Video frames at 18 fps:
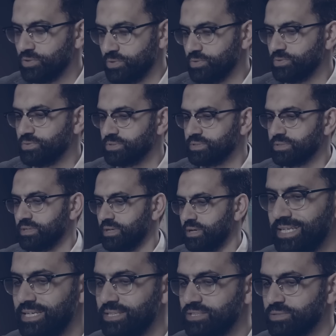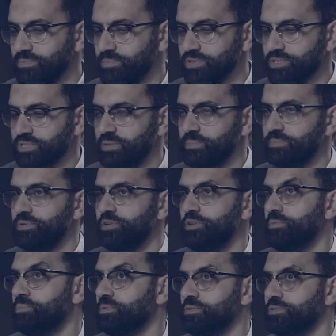schools teach Muslim
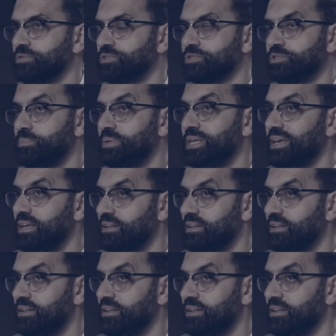pupils to be